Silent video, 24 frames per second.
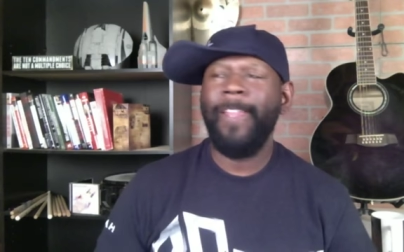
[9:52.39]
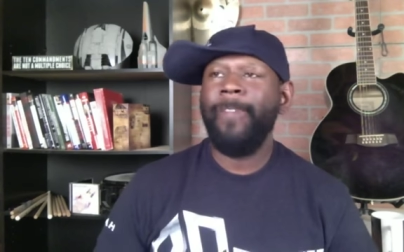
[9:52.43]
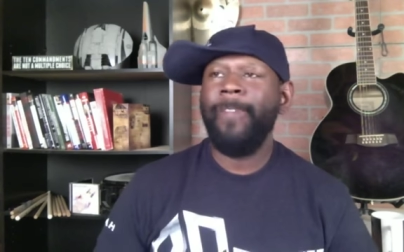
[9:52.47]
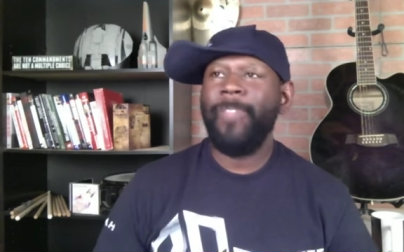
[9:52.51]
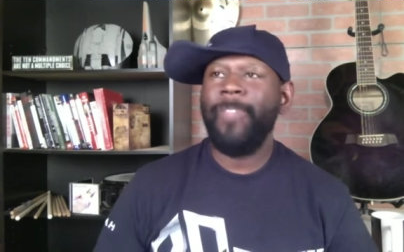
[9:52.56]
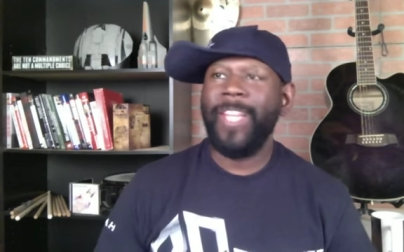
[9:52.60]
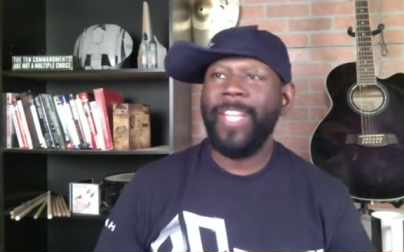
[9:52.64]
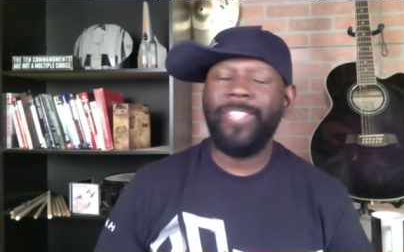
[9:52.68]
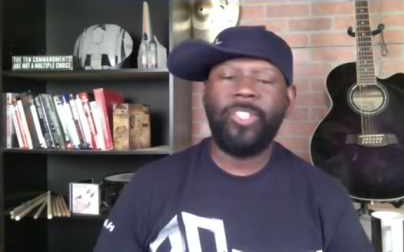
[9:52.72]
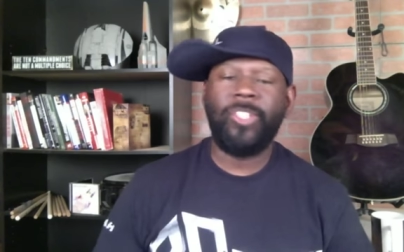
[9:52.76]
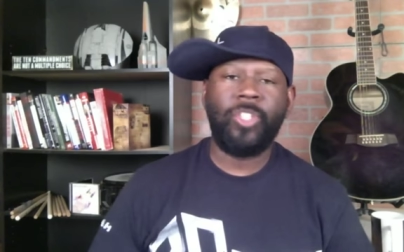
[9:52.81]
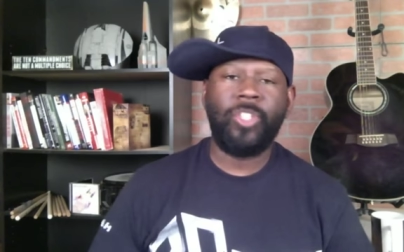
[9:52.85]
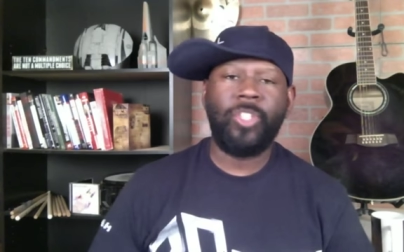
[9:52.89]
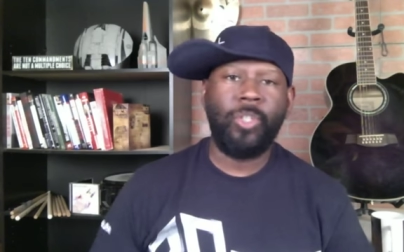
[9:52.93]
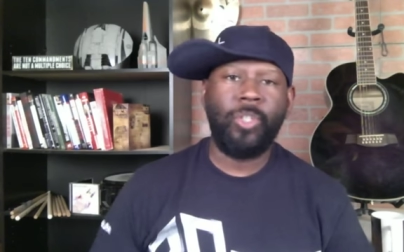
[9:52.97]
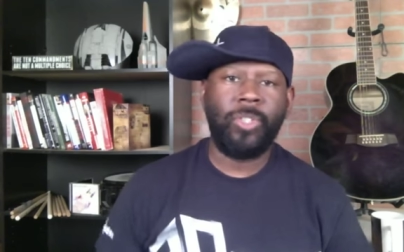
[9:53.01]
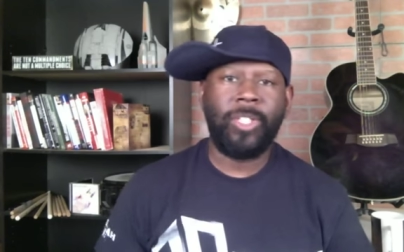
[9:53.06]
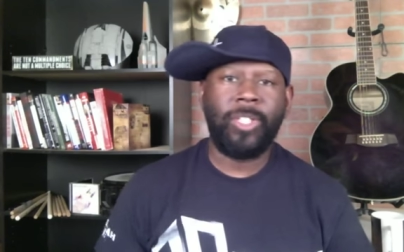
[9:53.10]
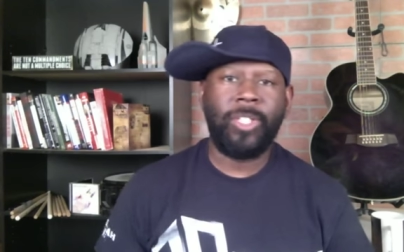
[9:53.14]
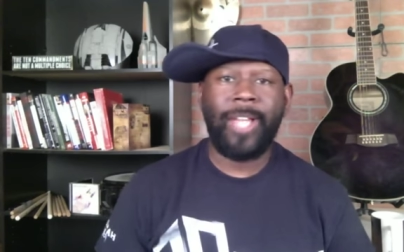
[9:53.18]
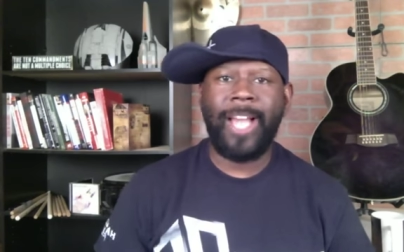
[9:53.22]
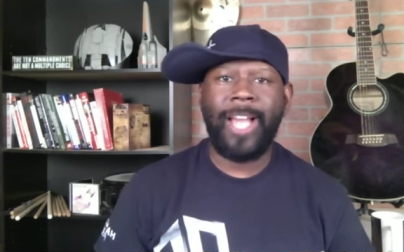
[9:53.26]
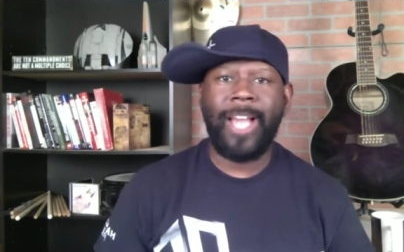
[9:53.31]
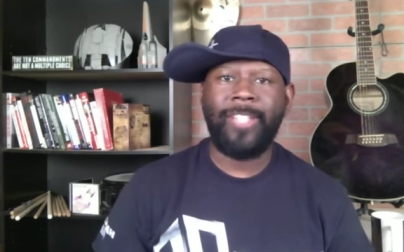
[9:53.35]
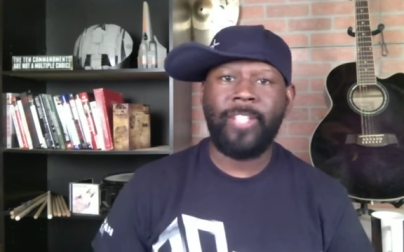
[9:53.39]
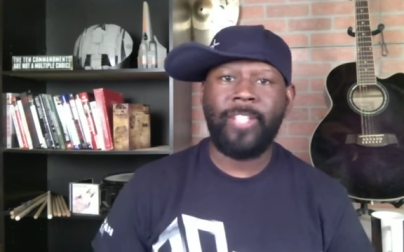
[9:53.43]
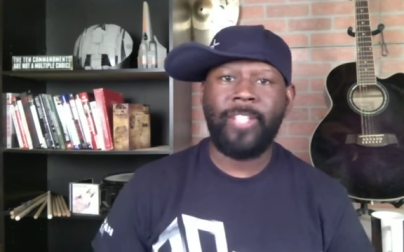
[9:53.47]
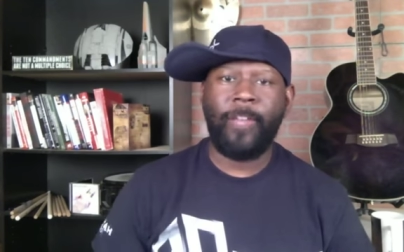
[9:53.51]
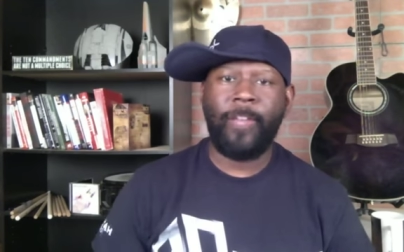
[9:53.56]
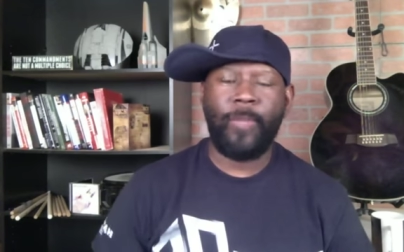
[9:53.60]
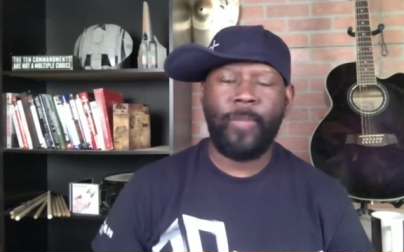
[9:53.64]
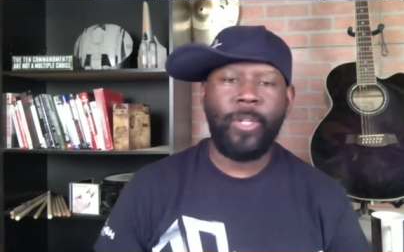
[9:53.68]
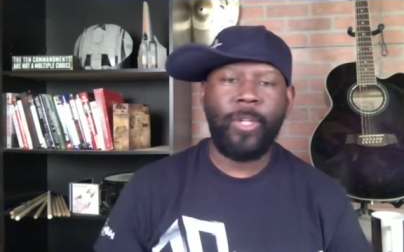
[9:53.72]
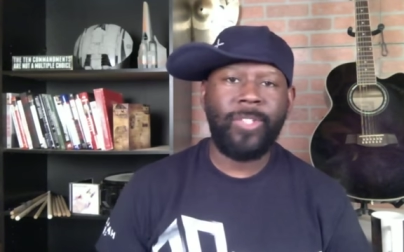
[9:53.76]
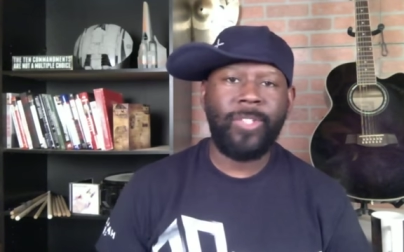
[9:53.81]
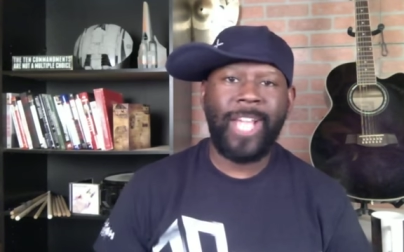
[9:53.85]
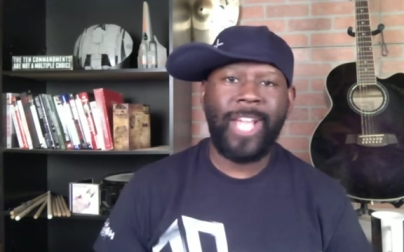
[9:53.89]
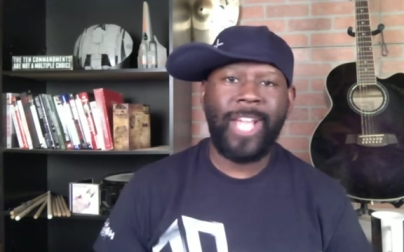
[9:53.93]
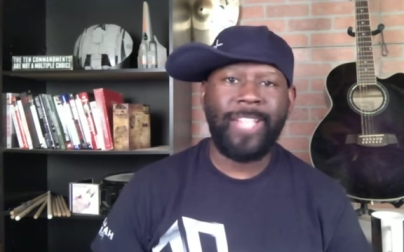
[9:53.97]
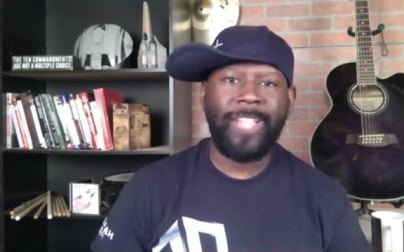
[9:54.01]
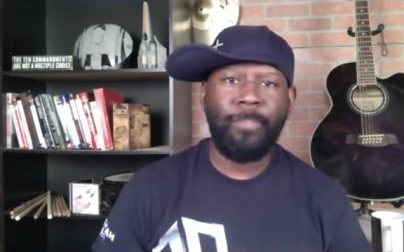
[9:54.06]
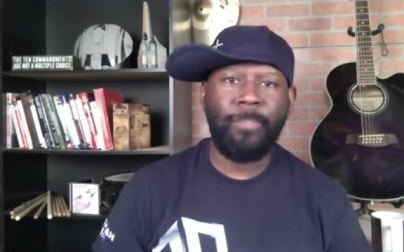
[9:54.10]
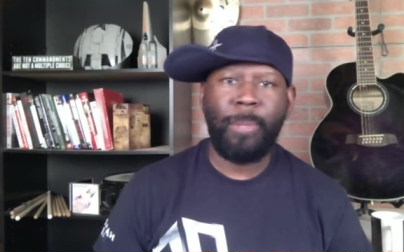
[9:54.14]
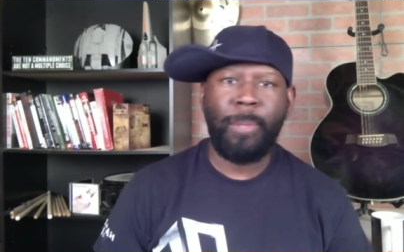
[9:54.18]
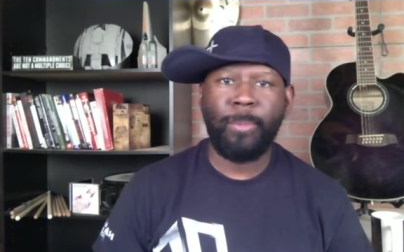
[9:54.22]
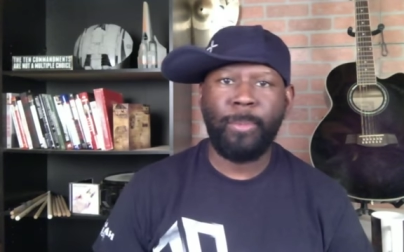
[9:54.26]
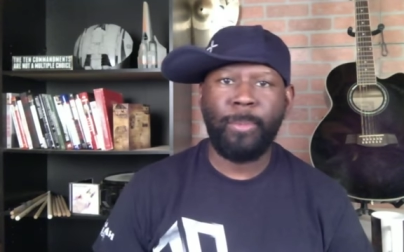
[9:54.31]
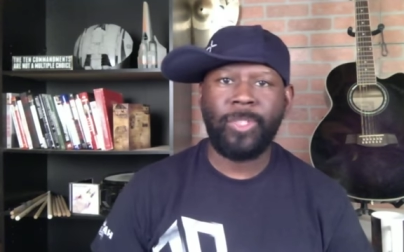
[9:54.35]
institutionalized theft, when you're taxing
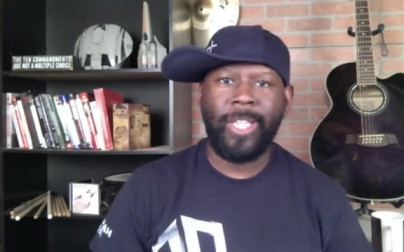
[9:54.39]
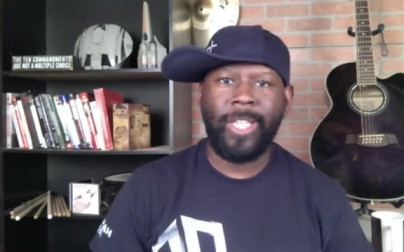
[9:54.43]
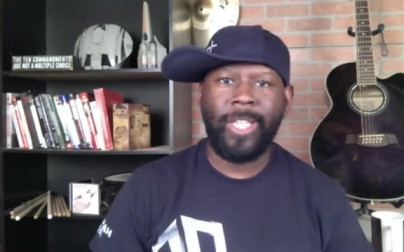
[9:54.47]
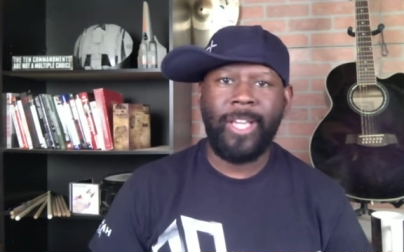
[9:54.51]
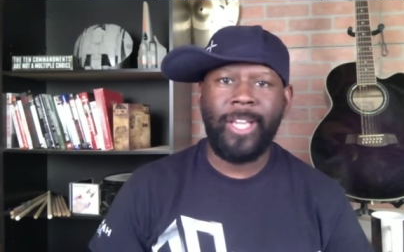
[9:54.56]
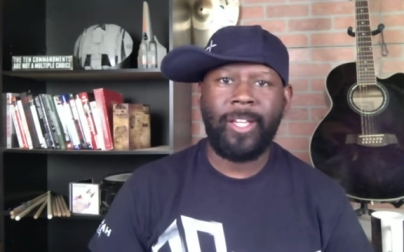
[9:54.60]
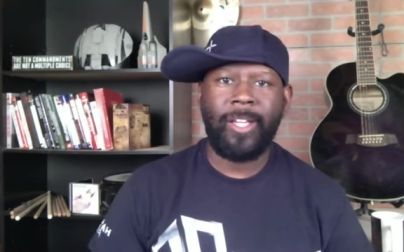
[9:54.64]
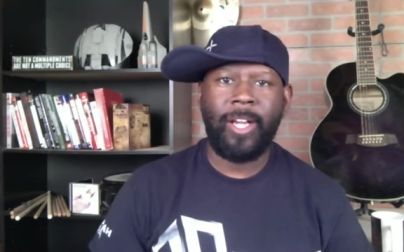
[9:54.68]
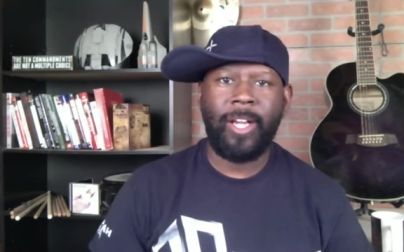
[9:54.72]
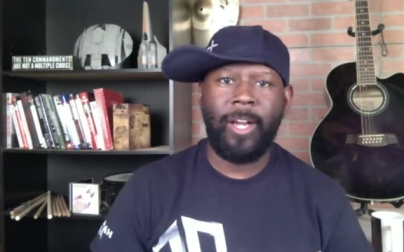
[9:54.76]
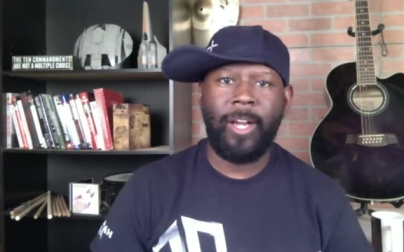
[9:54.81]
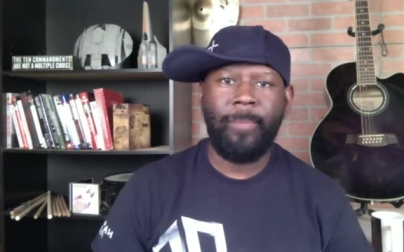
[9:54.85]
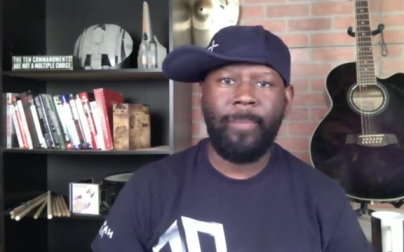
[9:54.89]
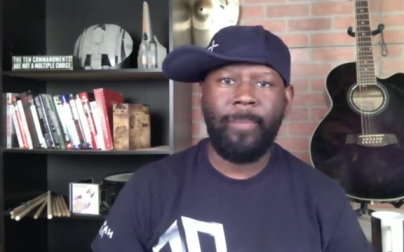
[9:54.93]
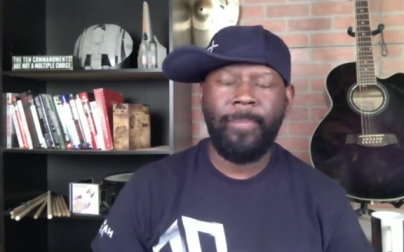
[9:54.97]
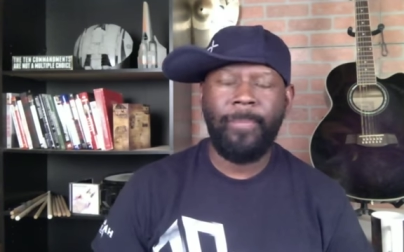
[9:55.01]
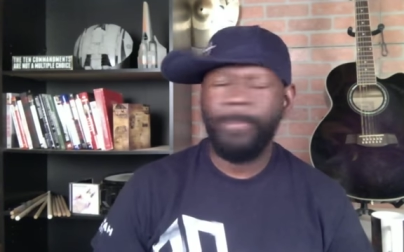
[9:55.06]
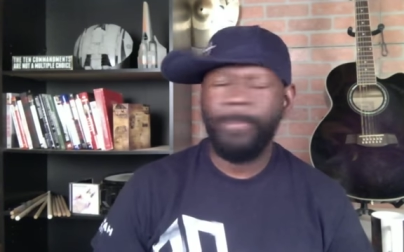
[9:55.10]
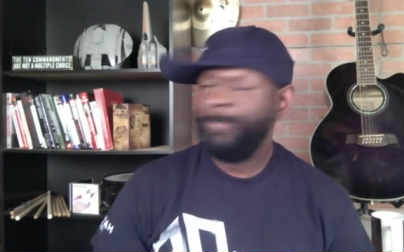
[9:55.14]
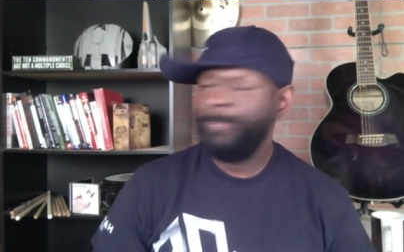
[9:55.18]
people's income,